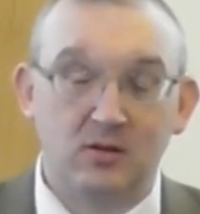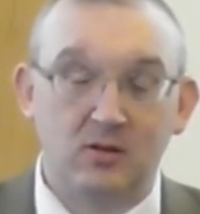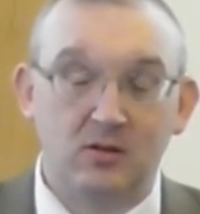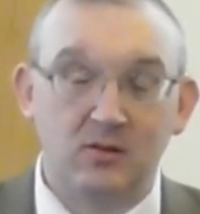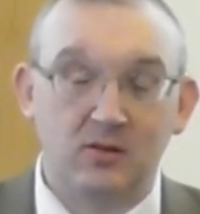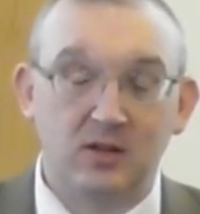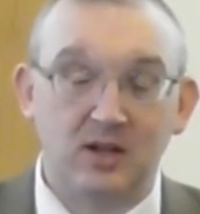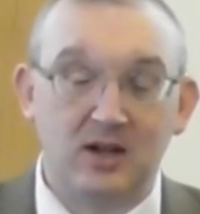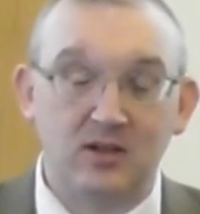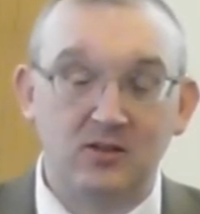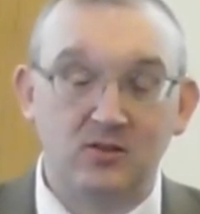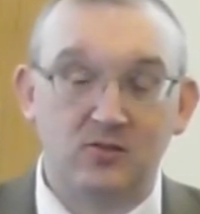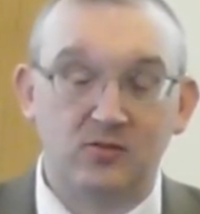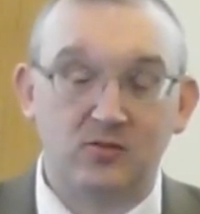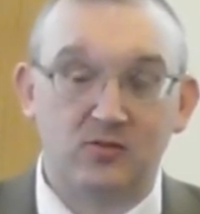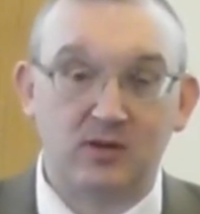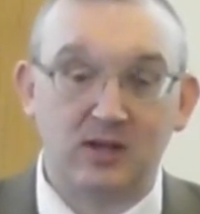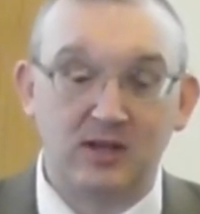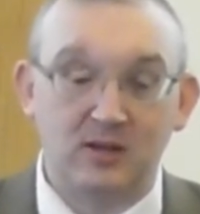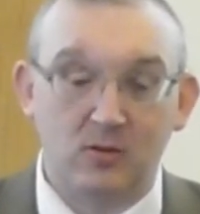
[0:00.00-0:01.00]
on Daniel
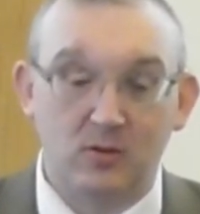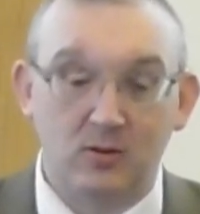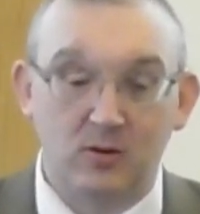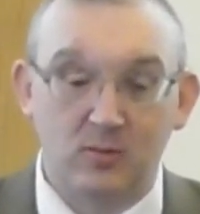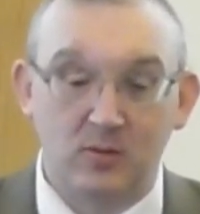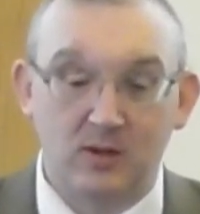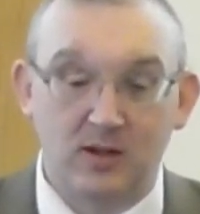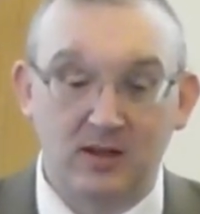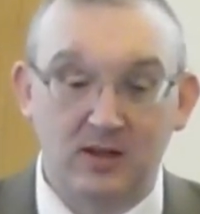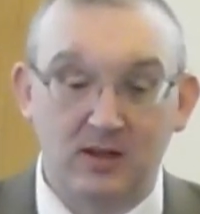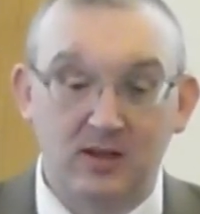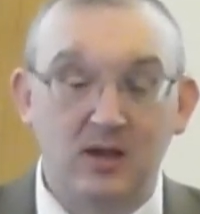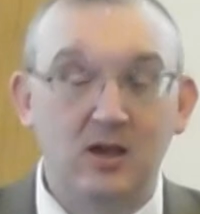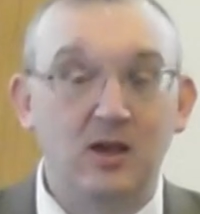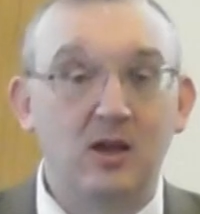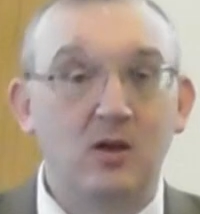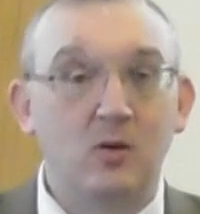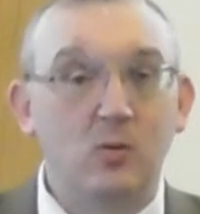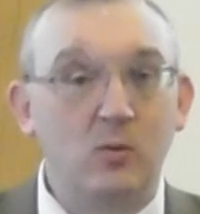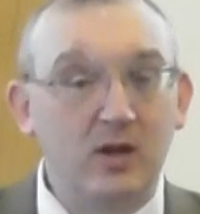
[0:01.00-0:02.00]
3, Lord willing.
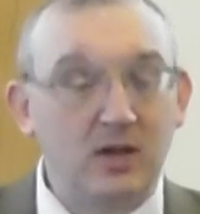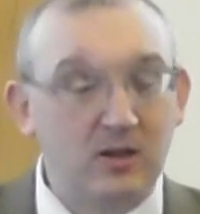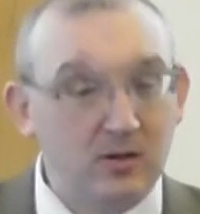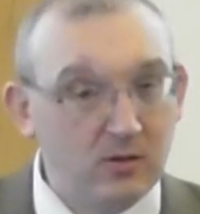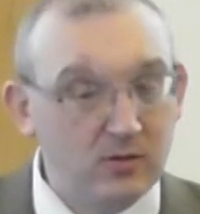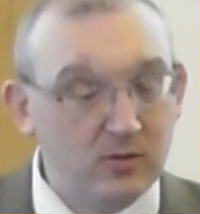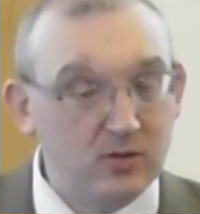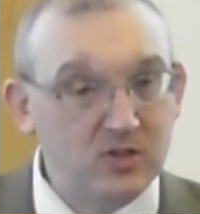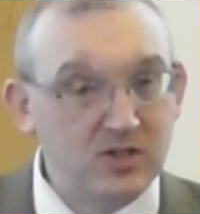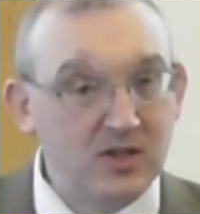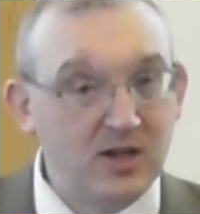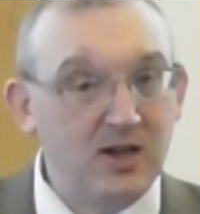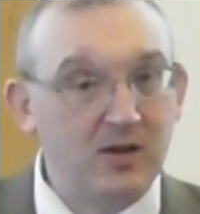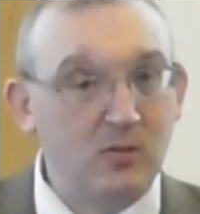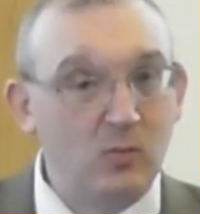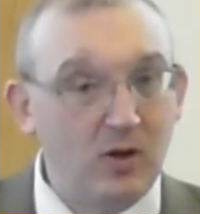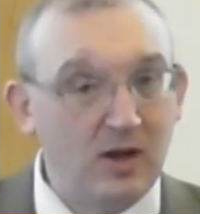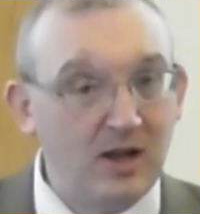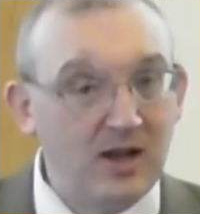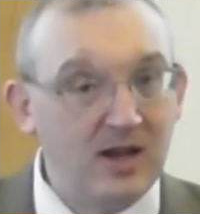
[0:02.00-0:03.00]
We can
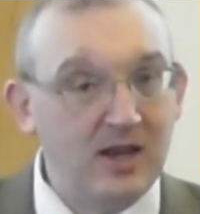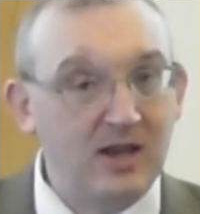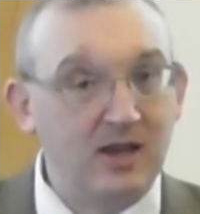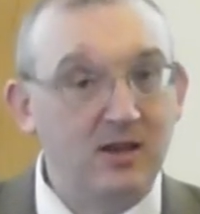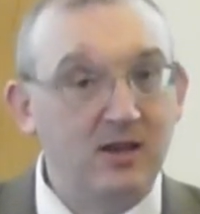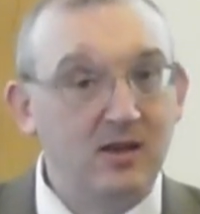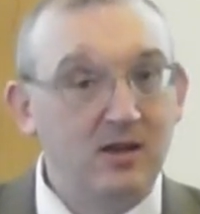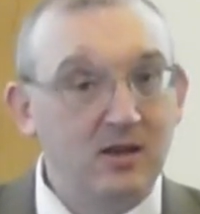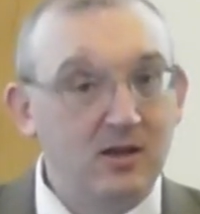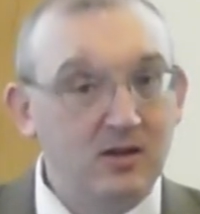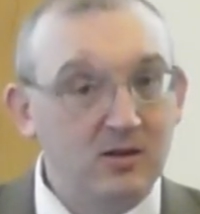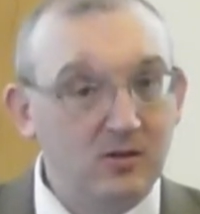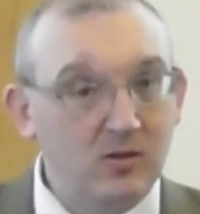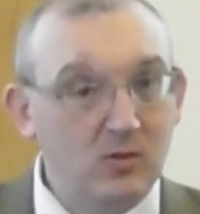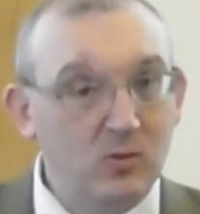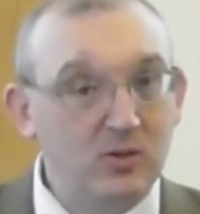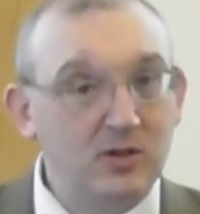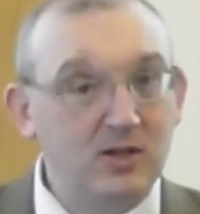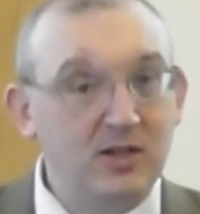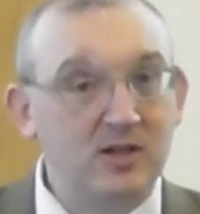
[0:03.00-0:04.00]
understand why
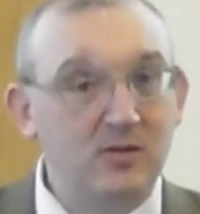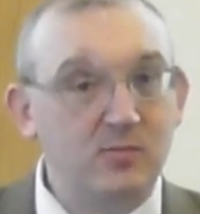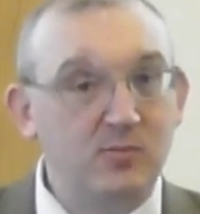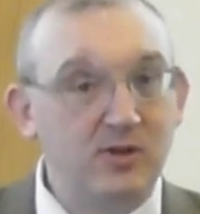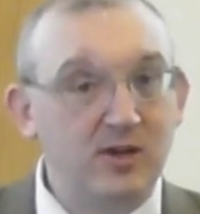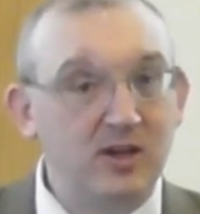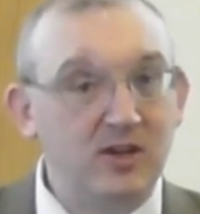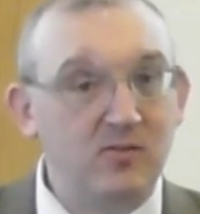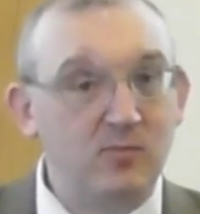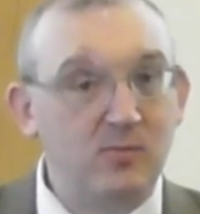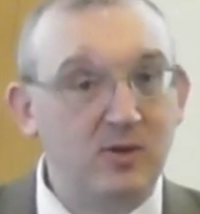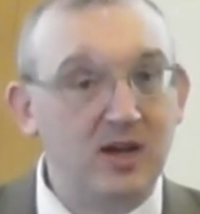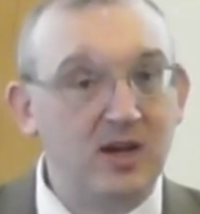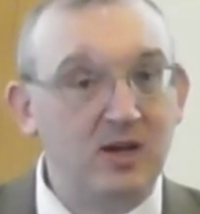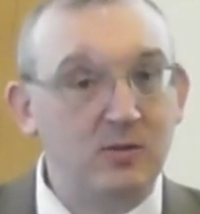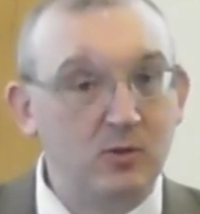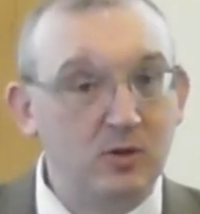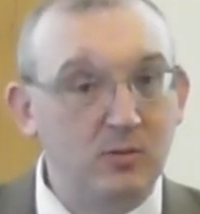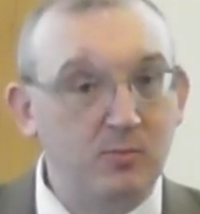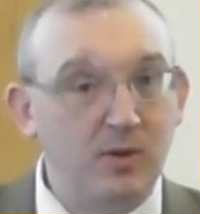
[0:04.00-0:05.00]
totally depraved
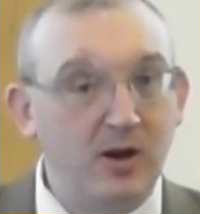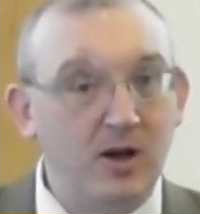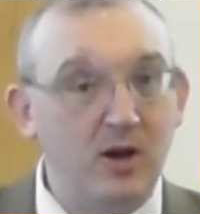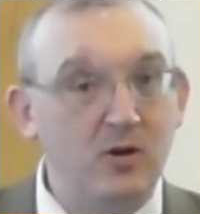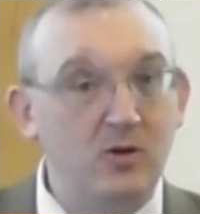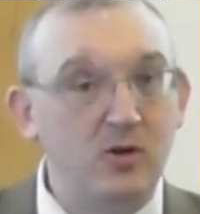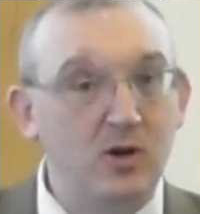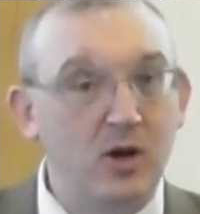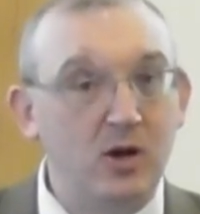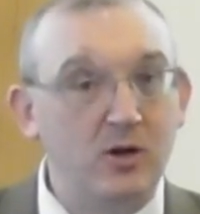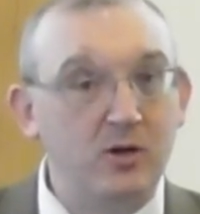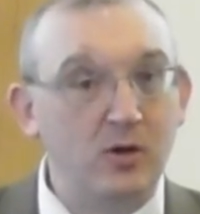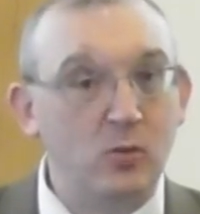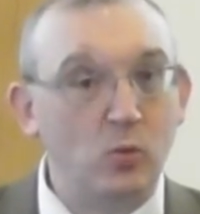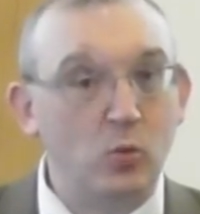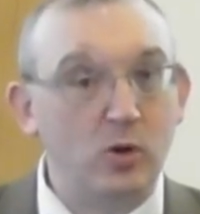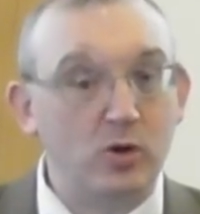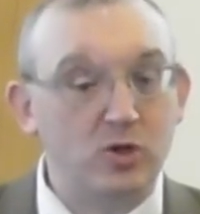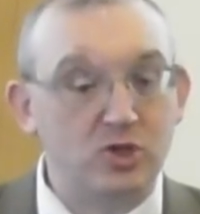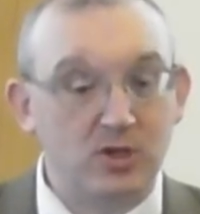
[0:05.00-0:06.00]
men would bow down
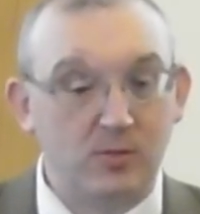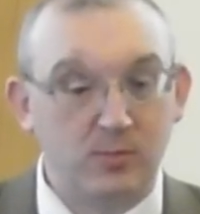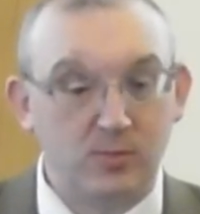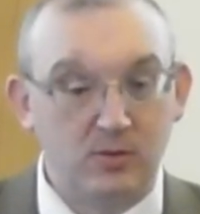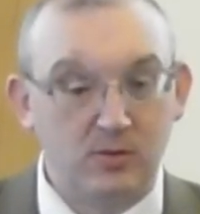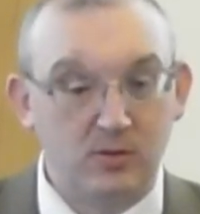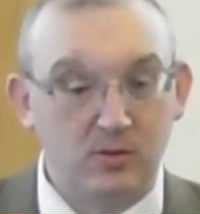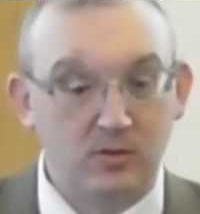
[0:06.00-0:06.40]
and worship.